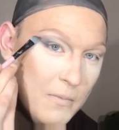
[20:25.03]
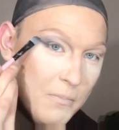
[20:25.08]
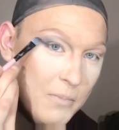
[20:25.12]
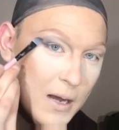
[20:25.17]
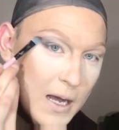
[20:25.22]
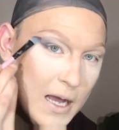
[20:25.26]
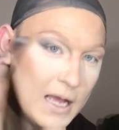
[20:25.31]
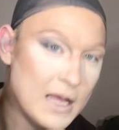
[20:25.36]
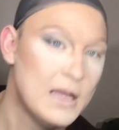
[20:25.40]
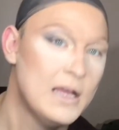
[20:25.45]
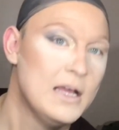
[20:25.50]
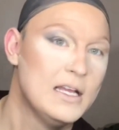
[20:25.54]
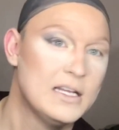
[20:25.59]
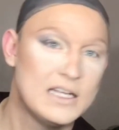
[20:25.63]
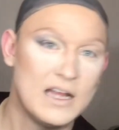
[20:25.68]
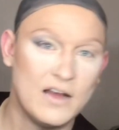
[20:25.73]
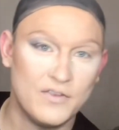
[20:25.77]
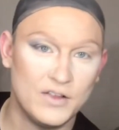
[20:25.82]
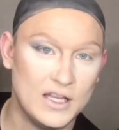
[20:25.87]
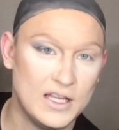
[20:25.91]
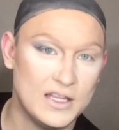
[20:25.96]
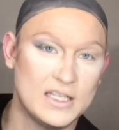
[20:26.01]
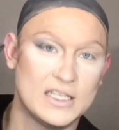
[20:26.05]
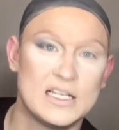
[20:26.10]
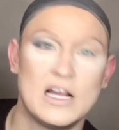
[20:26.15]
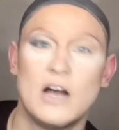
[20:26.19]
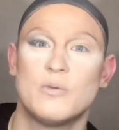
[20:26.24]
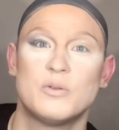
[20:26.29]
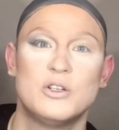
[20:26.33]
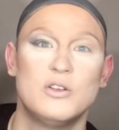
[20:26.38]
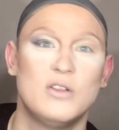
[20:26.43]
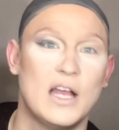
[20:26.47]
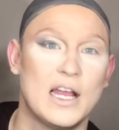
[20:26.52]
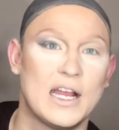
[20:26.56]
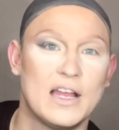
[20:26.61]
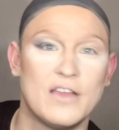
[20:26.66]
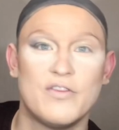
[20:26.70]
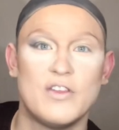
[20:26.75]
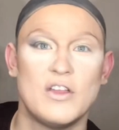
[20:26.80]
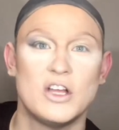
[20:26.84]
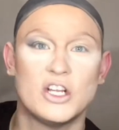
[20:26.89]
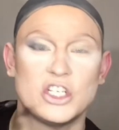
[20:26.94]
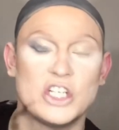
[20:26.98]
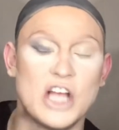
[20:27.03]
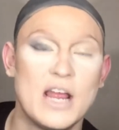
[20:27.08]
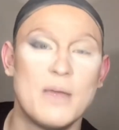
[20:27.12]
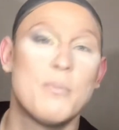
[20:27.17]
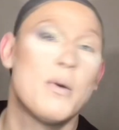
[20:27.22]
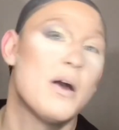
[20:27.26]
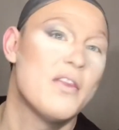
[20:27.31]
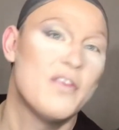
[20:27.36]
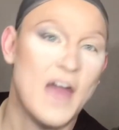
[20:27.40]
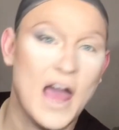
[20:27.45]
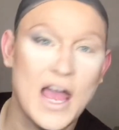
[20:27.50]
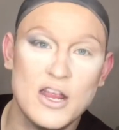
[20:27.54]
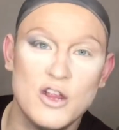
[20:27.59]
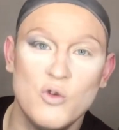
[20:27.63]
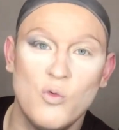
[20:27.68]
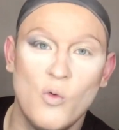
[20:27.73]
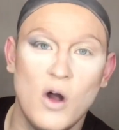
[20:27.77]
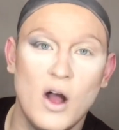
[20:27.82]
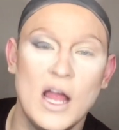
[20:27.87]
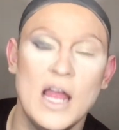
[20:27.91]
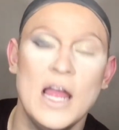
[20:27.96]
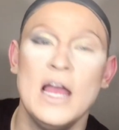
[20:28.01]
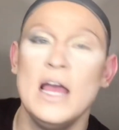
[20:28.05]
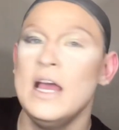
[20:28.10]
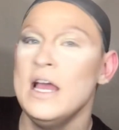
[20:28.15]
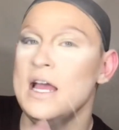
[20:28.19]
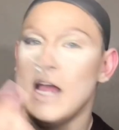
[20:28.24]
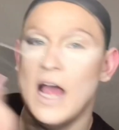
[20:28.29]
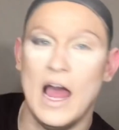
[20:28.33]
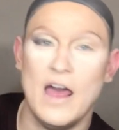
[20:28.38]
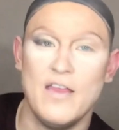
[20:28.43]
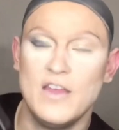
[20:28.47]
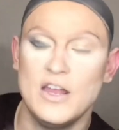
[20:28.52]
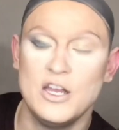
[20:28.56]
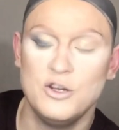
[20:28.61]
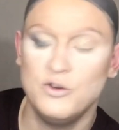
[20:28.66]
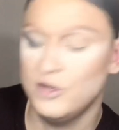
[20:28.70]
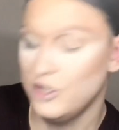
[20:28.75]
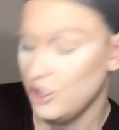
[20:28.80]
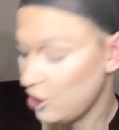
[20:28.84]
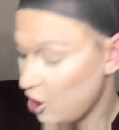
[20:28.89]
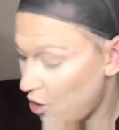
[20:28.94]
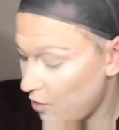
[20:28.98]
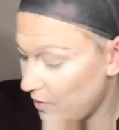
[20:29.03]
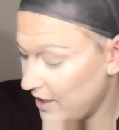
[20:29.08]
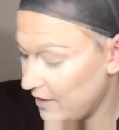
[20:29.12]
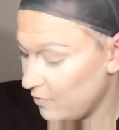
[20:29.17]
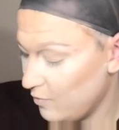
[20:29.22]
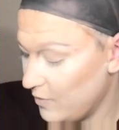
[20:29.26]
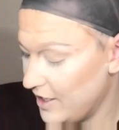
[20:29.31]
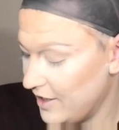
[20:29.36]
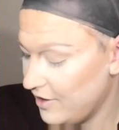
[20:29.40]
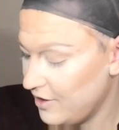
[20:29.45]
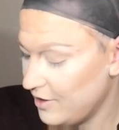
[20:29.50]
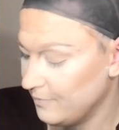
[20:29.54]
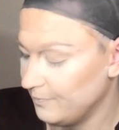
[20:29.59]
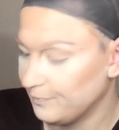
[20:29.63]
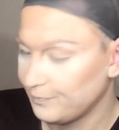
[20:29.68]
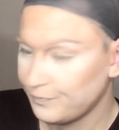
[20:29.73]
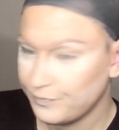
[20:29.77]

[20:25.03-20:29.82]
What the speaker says: But definitely this helps you like get the shape that you want, and then you can go in with